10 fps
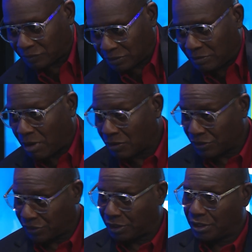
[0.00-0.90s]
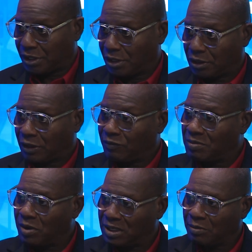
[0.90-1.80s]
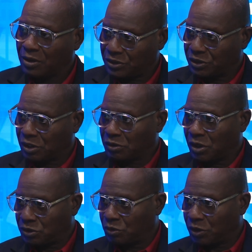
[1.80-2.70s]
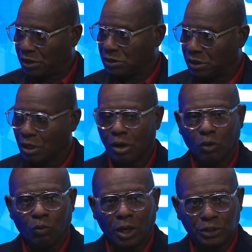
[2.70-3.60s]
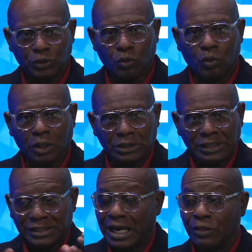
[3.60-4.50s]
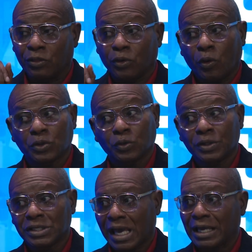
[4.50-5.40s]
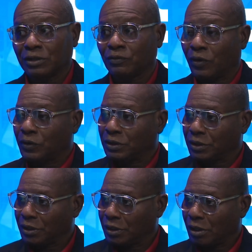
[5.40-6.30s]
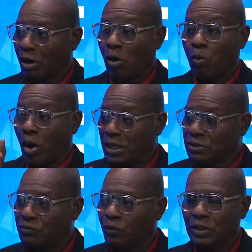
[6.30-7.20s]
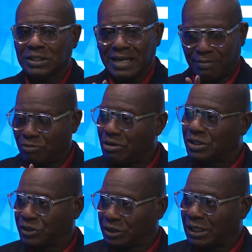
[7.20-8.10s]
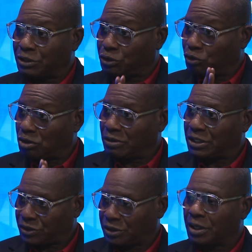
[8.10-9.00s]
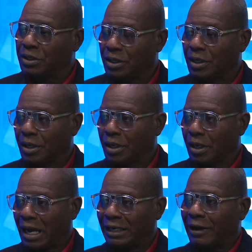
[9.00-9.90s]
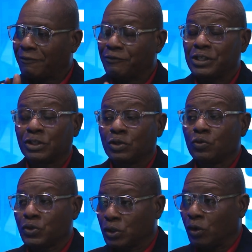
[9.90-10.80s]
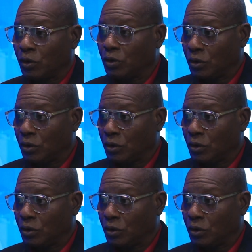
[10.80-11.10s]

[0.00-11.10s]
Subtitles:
democracy, of liberal democracies across the world, what you want is that those who decide to vote or want to vote can be registered and duly registered and are free to do so.